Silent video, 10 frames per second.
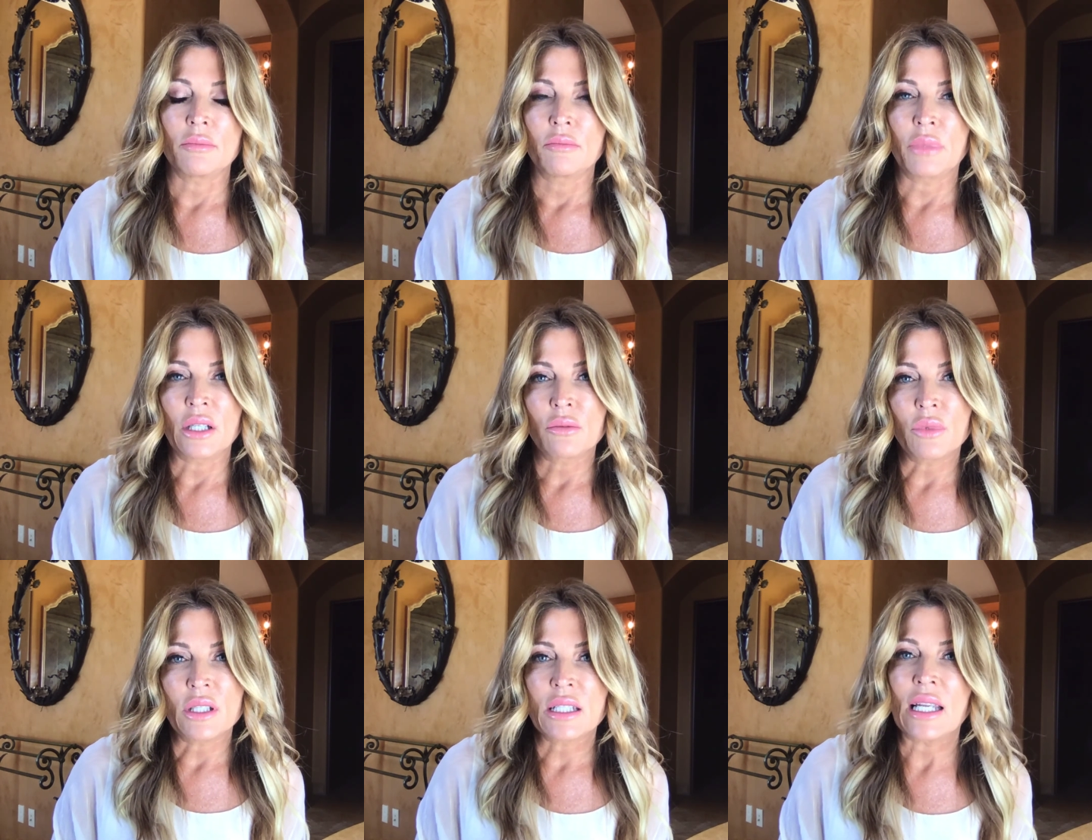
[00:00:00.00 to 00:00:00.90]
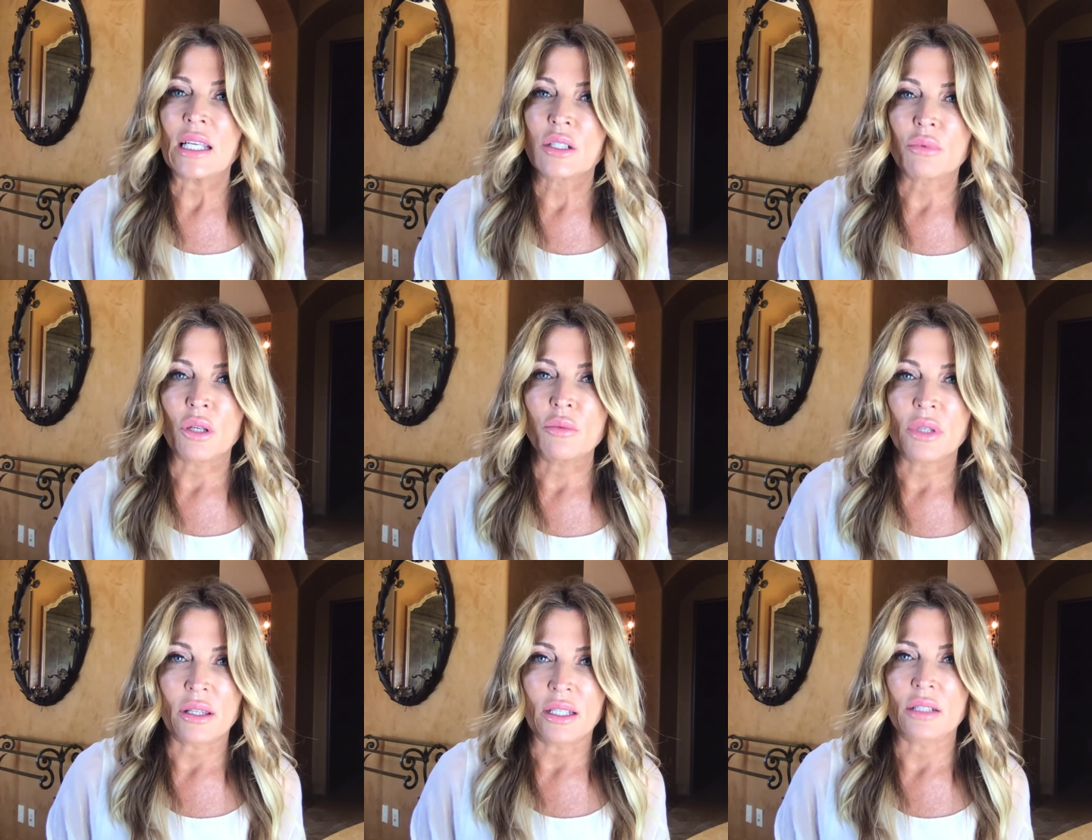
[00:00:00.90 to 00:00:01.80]
But we did age
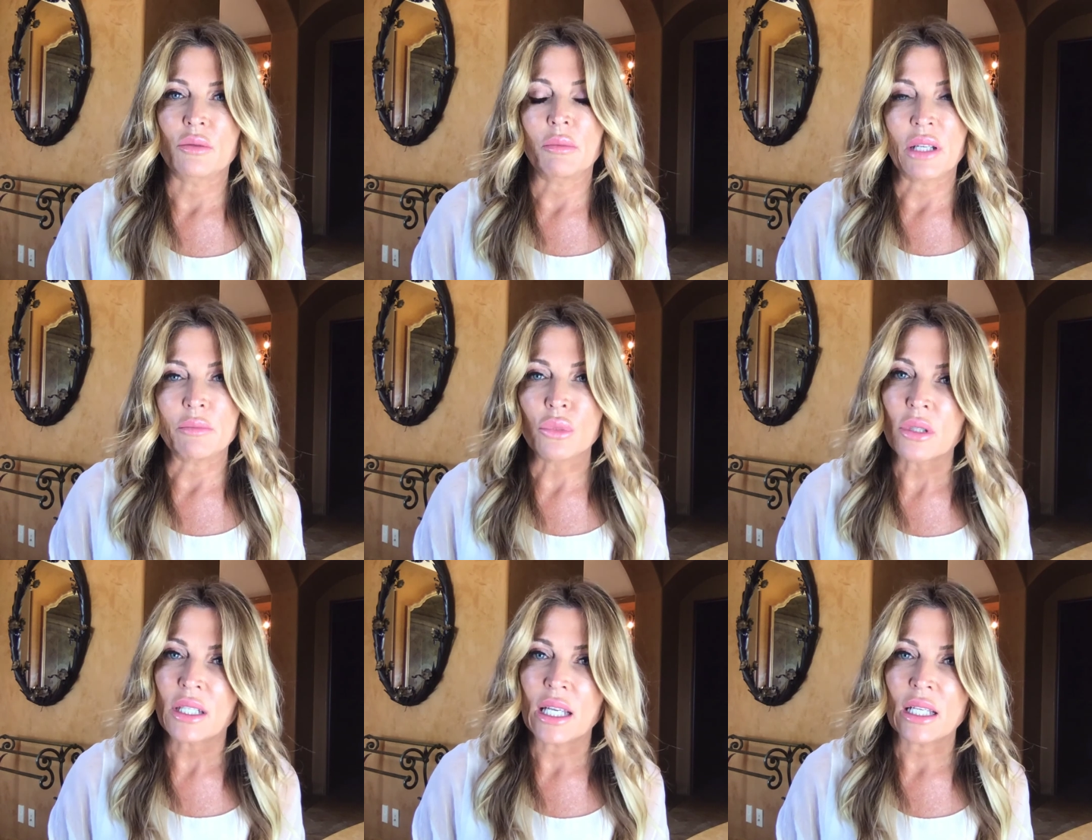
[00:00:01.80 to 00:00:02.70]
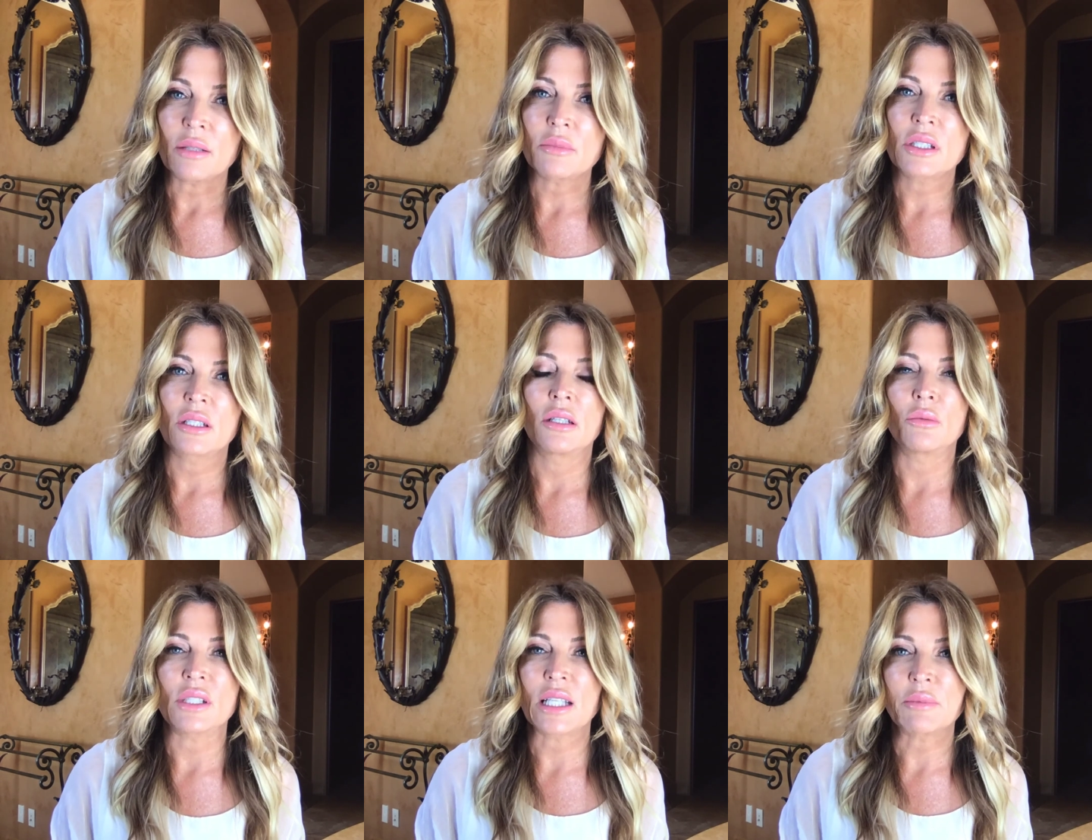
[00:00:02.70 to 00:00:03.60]
appropriate things. We played board games,
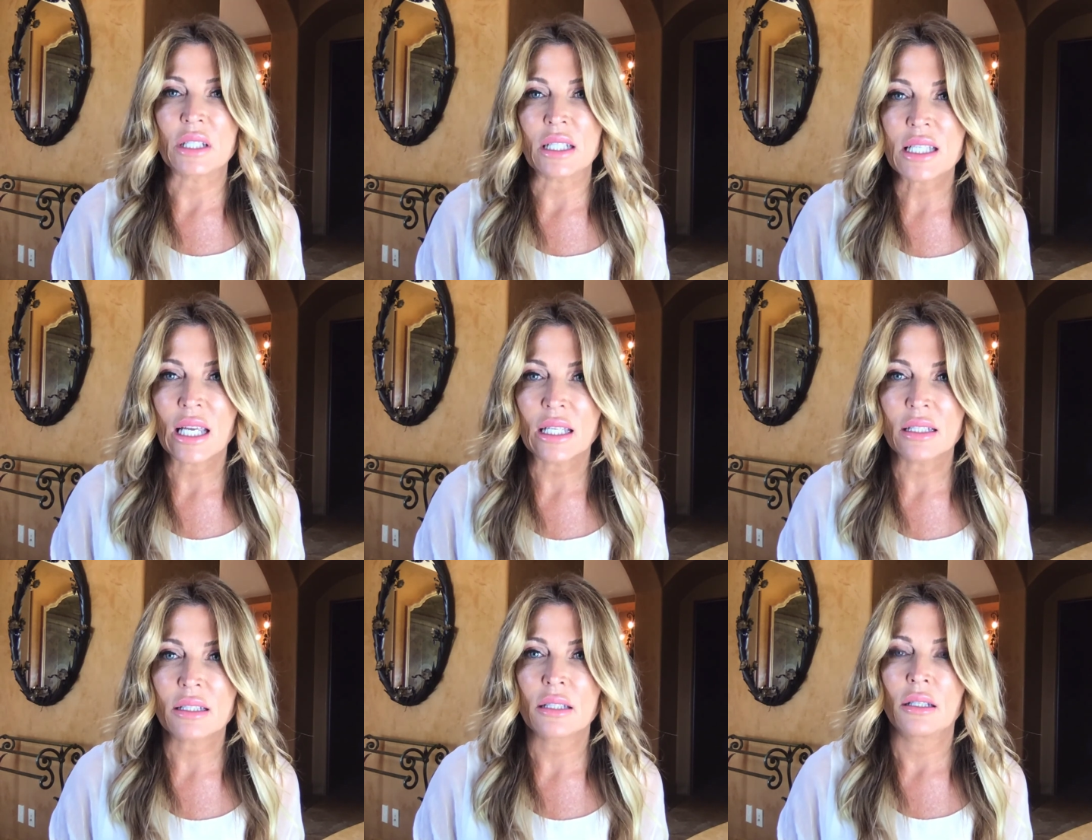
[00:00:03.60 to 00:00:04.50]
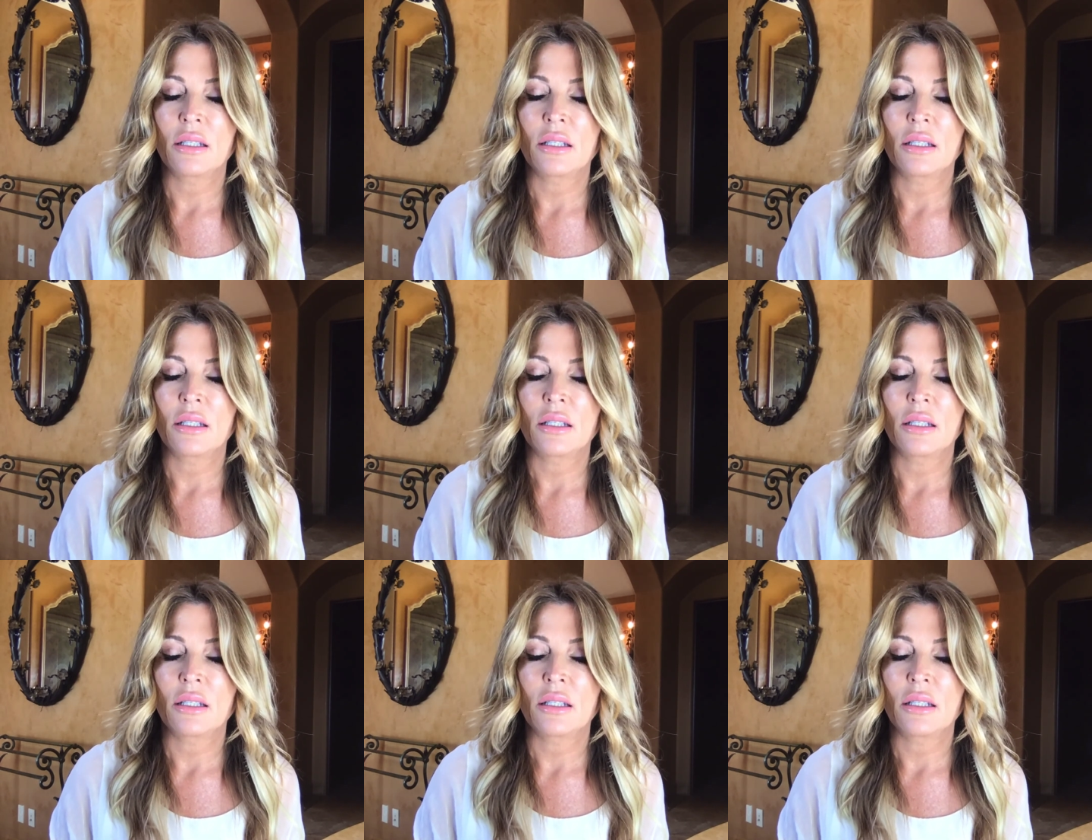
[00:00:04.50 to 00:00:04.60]
we slept in a tent,